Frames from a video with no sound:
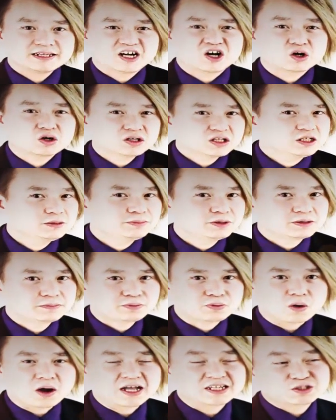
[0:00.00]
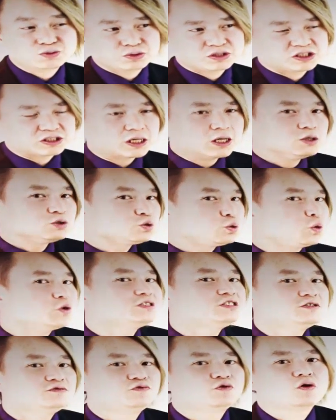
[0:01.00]
at early bird price was
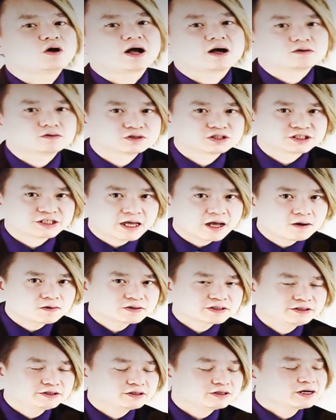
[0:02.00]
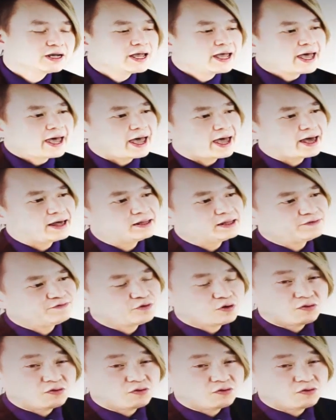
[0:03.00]
24 hour sale here and uh,